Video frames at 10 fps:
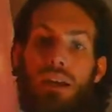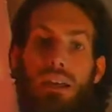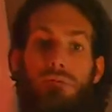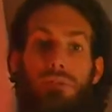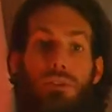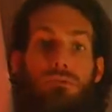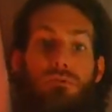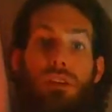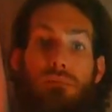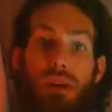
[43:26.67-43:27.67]
If you're a
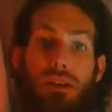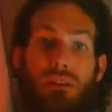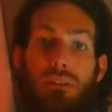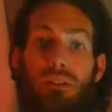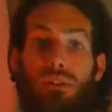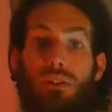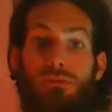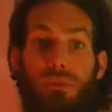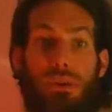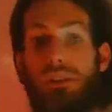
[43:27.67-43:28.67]
female, your
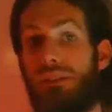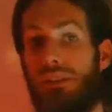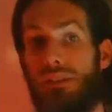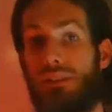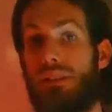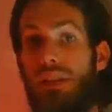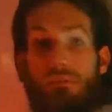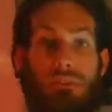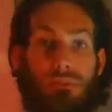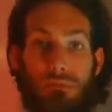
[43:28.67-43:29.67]
voice is
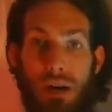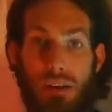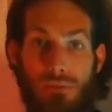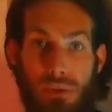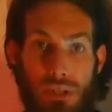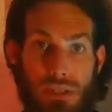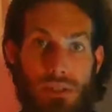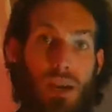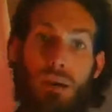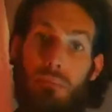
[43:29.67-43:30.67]
different from my
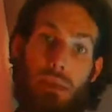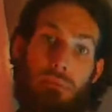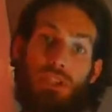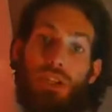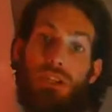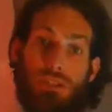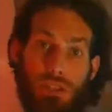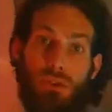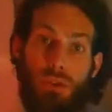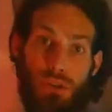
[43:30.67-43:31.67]
voice. Maybe G is
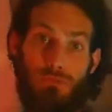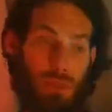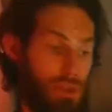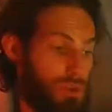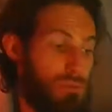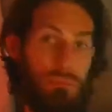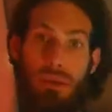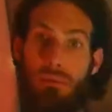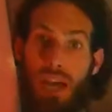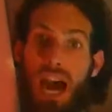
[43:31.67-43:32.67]
still good for you, but
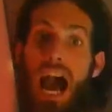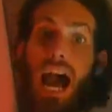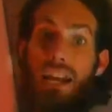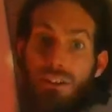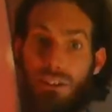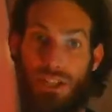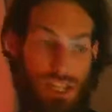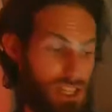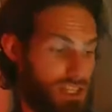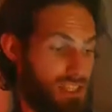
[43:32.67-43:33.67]
maybe a higher
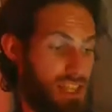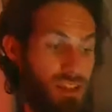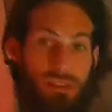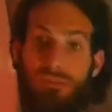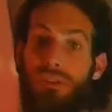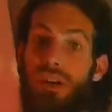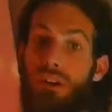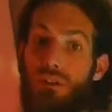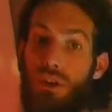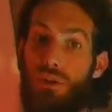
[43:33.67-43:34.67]
G instead of
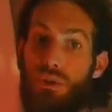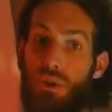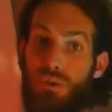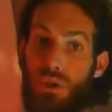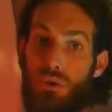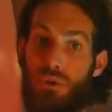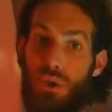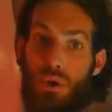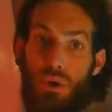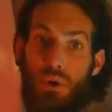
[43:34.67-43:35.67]
do, do, do,
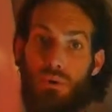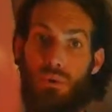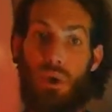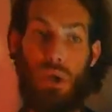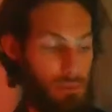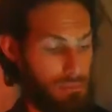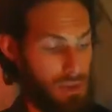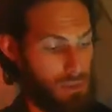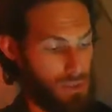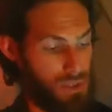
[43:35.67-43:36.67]
do.
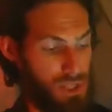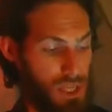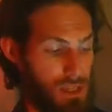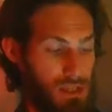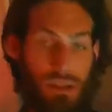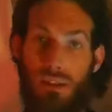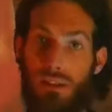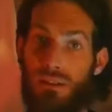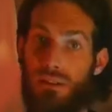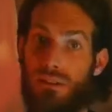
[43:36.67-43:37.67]
Maybe you sing
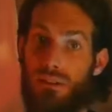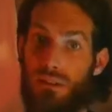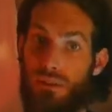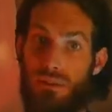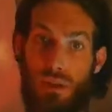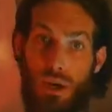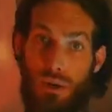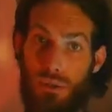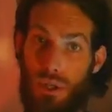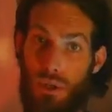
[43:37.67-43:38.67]

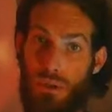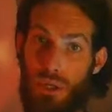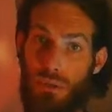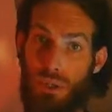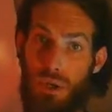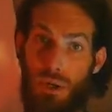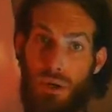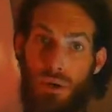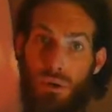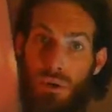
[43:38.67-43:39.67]
do, do, do,
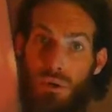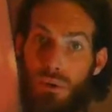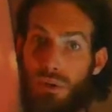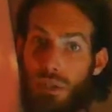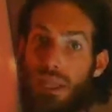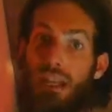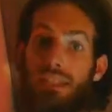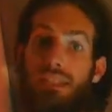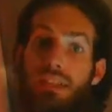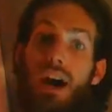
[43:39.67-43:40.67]
do, and
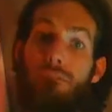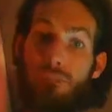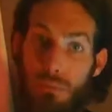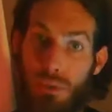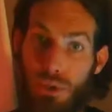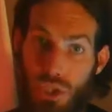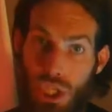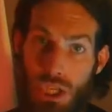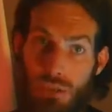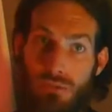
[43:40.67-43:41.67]
that's the comfortable
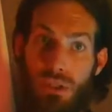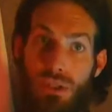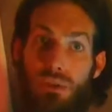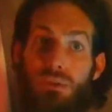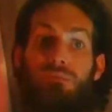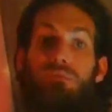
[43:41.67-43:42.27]
G for you.